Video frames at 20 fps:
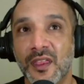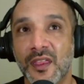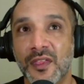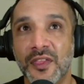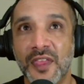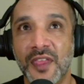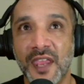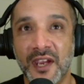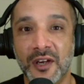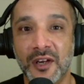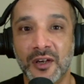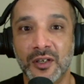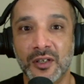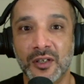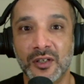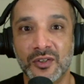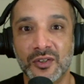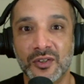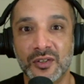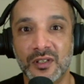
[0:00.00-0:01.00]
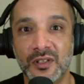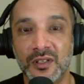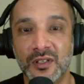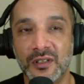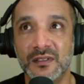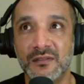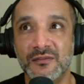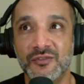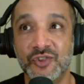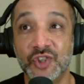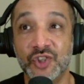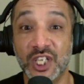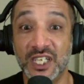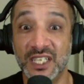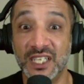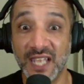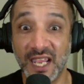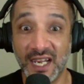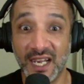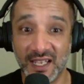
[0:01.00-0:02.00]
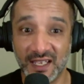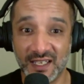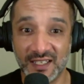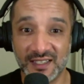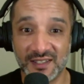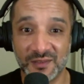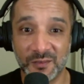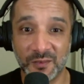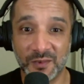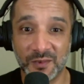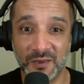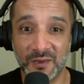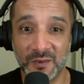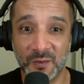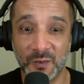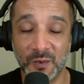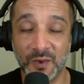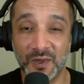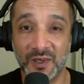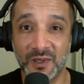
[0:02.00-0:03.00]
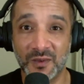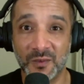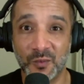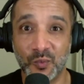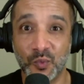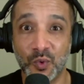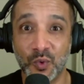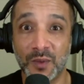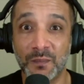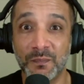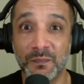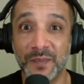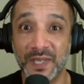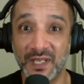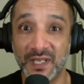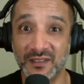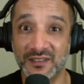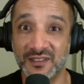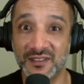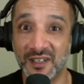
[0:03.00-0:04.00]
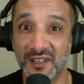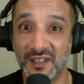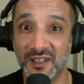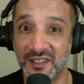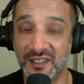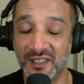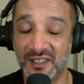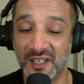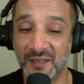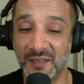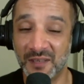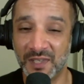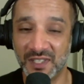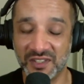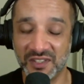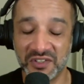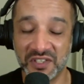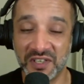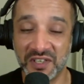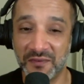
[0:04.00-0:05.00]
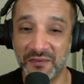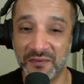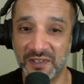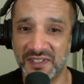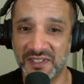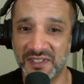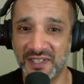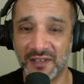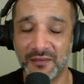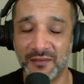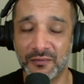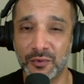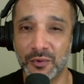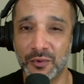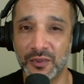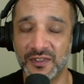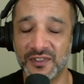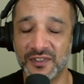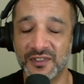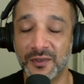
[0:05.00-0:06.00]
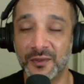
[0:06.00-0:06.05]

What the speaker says: their genetics were built on a much different set of rules.